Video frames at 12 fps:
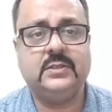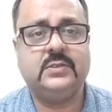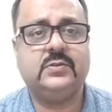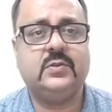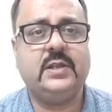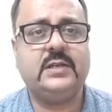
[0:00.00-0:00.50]

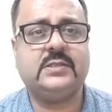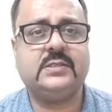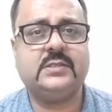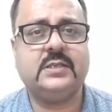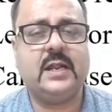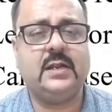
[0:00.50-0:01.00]
So let's
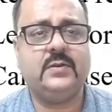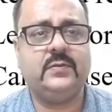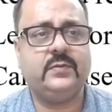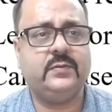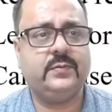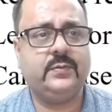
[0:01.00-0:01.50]
start
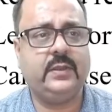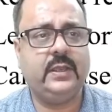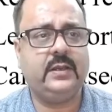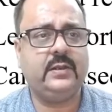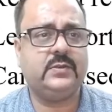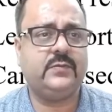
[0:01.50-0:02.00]

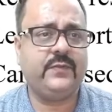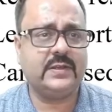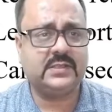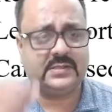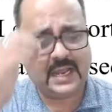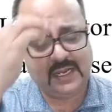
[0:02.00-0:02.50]
here. So
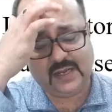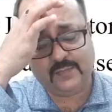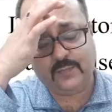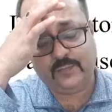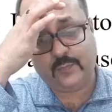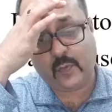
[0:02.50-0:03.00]
first,
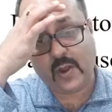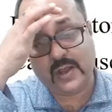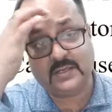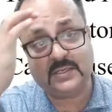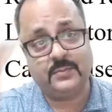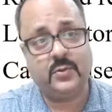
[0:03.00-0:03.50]
salient
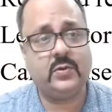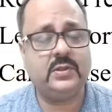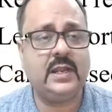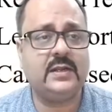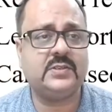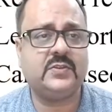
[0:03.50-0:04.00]
points about
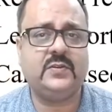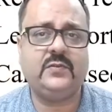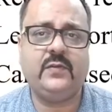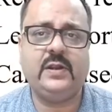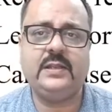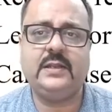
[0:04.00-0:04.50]
the ultrasonic
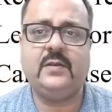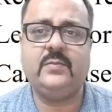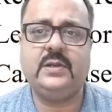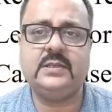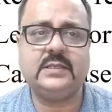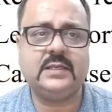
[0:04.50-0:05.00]
welding I'll
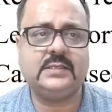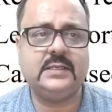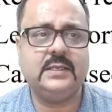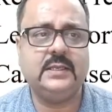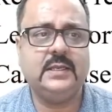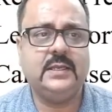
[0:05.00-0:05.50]
be discussing.